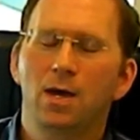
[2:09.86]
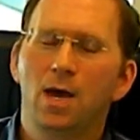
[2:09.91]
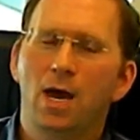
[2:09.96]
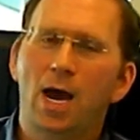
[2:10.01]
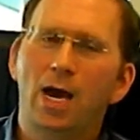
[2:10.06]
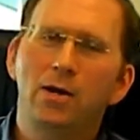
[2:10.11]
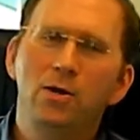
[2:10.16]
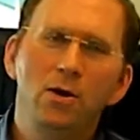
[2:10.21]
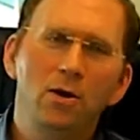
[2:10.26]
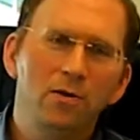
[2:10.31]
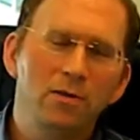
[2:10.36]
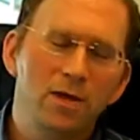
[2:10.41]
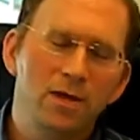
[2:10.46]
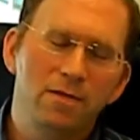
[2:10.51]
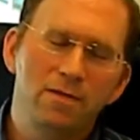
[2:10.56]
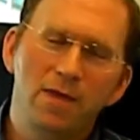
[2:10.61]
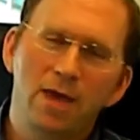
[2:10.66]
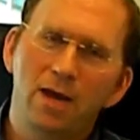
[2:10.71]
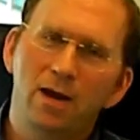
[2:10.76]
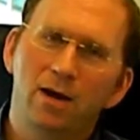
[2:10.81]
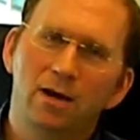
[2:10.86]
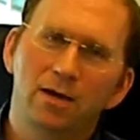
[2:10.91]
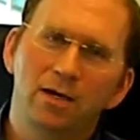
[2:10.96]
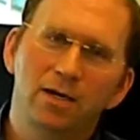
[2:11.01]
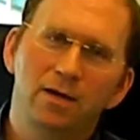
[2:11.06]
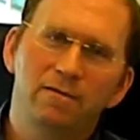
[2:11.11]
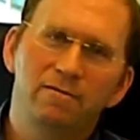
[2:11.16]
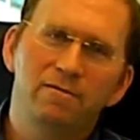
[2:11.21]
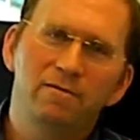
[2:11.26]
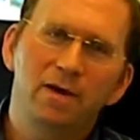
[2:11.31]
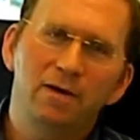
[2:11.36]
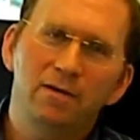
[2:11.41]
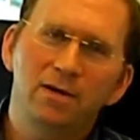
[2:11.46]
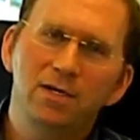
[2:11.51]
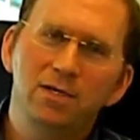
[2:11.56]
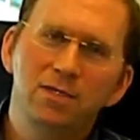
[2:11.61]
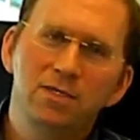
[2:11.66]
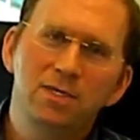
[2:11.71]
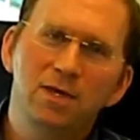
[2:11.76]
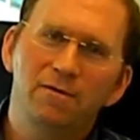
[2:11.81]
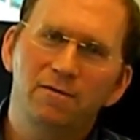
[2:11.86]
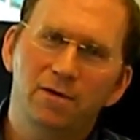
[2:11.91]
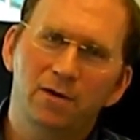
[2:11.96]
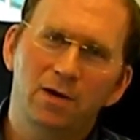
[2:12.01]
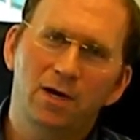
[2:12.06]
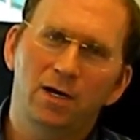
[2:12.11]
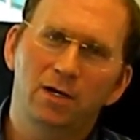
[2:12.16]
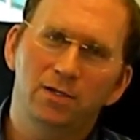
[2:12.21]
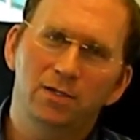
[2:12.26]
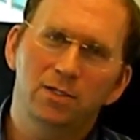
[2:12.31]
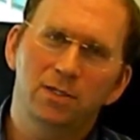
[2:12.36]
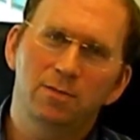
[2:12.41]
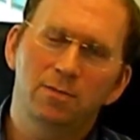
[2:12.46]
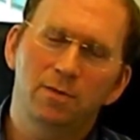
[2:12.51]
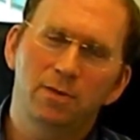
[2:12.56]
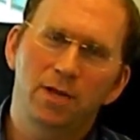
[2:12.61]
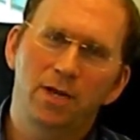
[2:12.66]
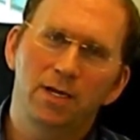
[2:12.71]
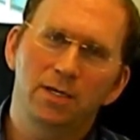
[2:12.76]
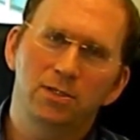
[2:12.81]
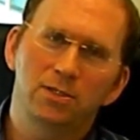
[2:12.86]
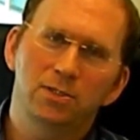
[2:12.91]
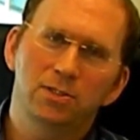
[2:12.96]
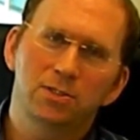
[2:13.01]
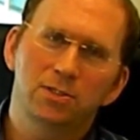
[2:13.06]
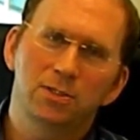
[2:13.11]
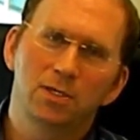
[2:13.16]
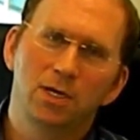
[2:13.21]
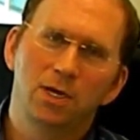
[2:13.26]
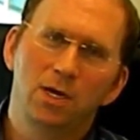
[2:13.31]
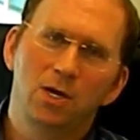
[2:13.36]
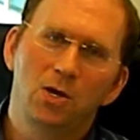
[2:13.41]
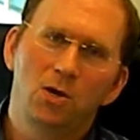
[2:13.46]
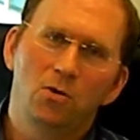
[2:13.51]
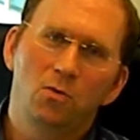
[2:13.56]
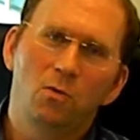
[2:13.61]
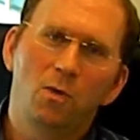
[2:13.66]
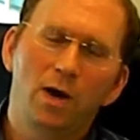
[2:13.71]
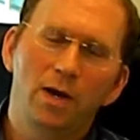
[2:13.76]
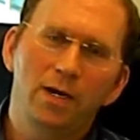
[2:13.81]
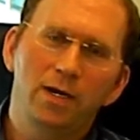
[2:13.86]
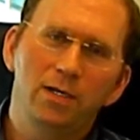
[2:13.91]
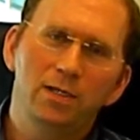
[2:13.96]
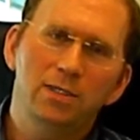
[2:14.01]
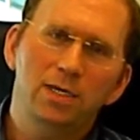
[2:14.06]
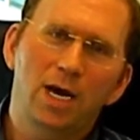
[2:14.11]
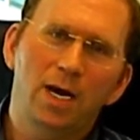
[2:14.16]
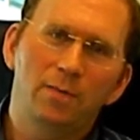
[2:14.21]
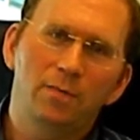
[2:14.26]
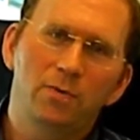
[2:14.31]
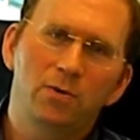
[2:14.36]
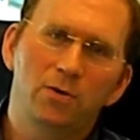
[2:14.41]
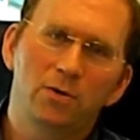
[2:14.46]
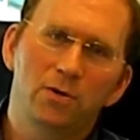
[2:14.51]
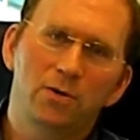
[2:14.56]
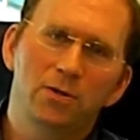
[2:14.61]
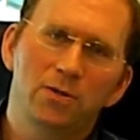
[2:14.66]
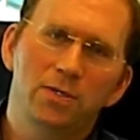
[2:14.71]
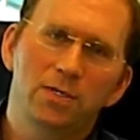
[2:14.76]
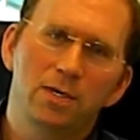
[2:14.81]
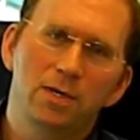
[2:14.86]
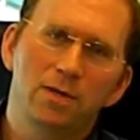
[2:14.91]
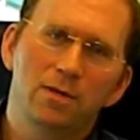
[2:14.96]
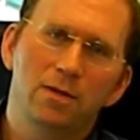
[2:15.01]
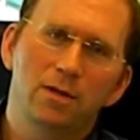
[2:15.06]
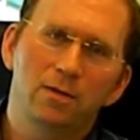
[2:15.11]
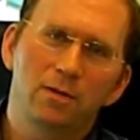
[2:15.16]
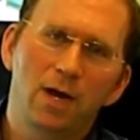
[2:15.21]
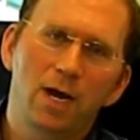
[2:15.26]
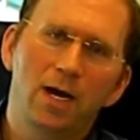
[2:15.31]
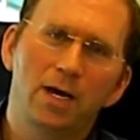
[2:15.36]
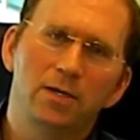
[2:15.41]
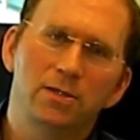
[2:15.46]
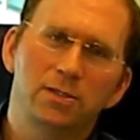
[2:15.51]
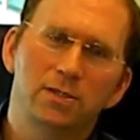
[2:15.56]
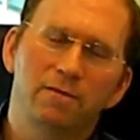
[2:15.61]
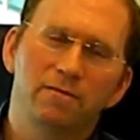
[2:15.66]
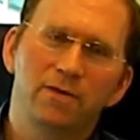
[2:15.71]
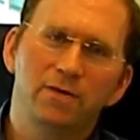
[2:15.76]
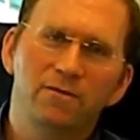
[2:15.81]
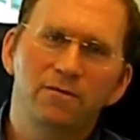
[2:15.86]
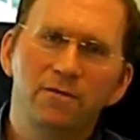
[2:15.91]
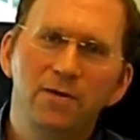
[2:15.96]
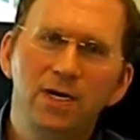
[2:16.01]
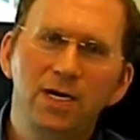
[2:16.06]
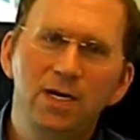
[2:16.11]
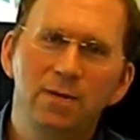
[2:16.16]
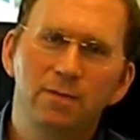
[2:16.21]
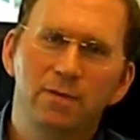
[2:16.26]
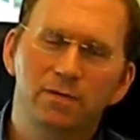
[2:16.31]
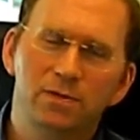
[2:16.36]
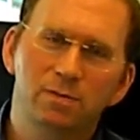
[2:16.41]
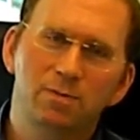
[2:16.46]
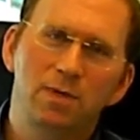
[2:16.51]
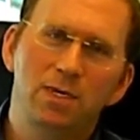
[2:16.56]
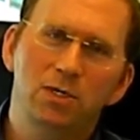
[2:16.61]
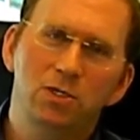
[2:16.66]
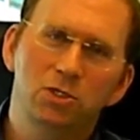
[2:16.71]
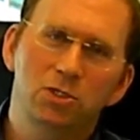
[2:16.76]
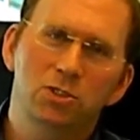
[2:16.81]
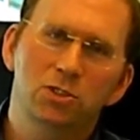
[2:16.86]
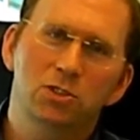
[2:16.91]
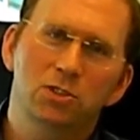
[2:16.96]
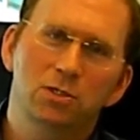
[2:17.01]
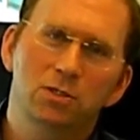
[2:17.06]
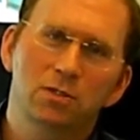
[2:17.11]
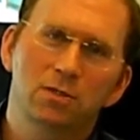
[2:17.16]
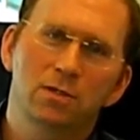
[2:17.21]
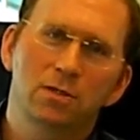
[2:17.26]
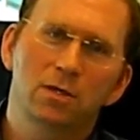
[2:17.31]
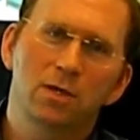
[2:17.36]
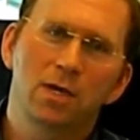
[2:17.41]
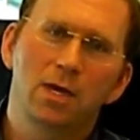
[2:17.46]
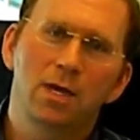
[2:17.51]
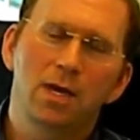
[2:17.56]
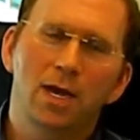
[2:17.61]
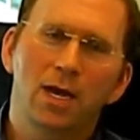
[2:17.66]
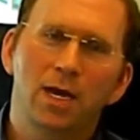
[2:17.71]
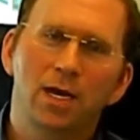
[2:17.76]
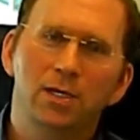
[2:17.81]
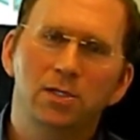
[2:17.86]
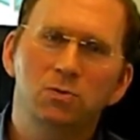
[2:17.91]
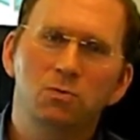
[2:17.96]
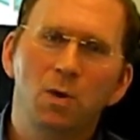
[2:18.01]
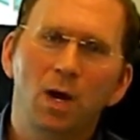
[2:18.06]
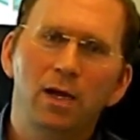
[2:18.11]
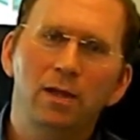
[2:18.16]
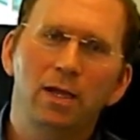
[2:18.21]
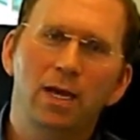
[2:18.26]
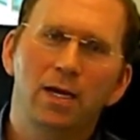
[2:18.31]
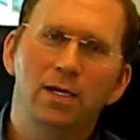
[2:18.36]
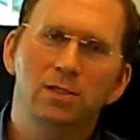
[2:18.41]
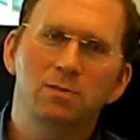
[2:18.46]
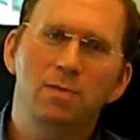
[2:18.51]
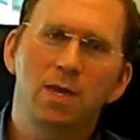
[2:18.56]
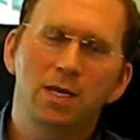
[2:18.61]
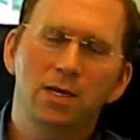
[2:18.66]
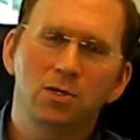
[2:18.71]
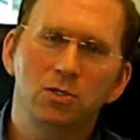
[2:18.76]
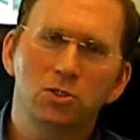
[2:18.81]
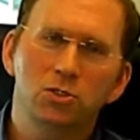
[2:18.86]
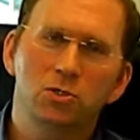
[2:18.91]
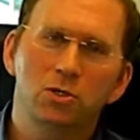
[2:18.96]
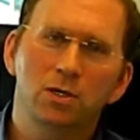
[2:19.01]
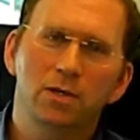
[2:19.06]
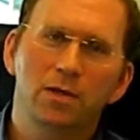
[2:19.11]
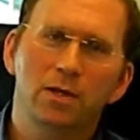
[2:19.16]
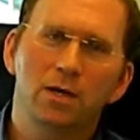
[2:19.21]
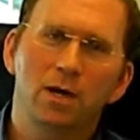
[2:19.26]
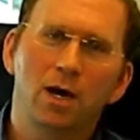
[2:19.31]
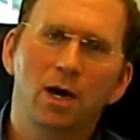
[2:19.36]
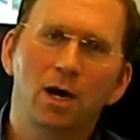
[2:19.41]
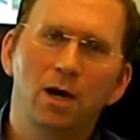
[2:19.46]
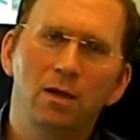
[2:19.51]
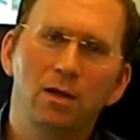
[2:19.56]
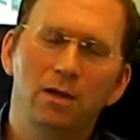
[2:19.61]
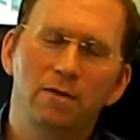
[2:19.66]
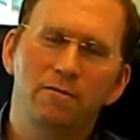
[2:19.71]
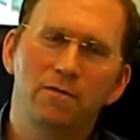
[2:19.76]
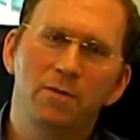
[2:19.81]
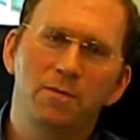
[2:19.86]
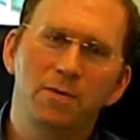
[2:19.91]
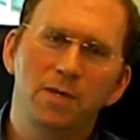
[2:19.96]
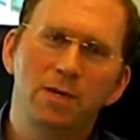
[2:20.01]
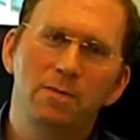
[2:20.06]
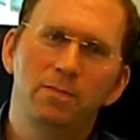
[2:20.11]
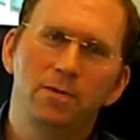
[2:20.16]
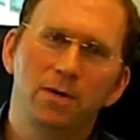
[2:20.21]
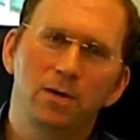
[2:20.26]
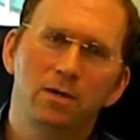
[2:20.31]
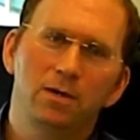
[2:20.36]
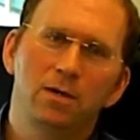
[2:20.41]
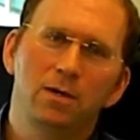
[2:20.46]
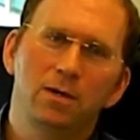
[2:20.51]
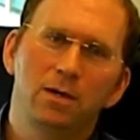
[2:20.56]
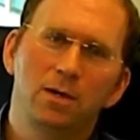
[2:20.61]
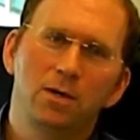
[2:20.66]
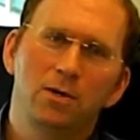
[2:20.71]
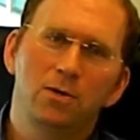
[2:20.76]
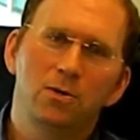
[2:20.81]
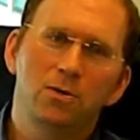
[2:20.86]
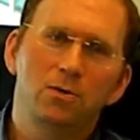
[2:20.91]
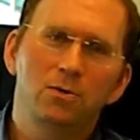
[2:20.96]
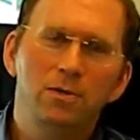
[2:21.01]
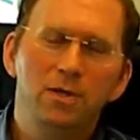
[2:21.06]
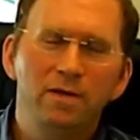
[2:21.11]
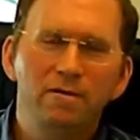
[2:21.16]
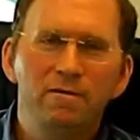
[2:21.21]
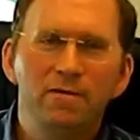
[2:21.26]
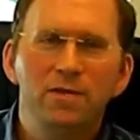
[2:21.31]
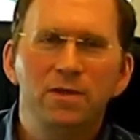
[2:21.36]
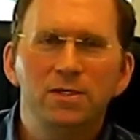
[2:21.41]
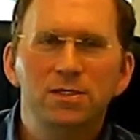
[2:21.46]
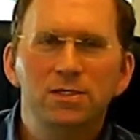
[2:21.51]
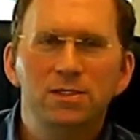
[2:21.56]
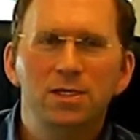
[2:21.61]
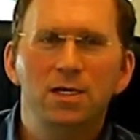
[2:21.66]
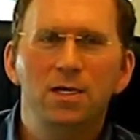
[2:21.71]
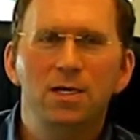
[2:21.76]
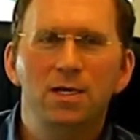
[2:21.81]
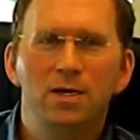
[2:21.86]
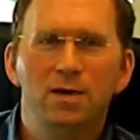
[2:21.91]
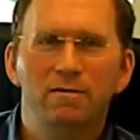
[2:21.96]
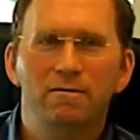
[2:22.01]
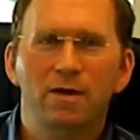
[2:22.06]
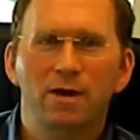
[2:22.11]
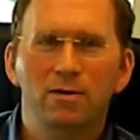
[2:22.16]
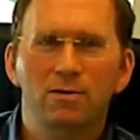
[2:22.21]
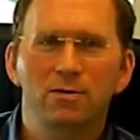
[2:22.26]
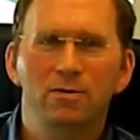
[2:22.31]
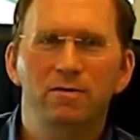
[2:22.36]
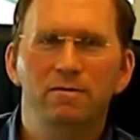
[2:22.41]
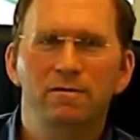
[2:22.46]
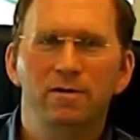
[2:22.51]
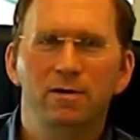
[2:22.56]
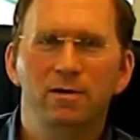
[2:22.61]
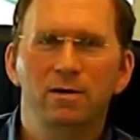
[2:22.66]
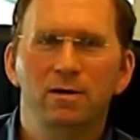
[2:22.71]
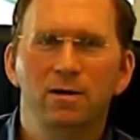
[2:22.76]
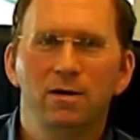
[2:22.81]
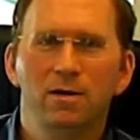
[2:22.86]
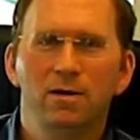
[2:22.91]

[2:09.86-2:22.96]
I know that they are in a very difficult place, wanting to uphold the laws of the freedom of speech, as well as making sure that all of the people who live in the city of Vancouver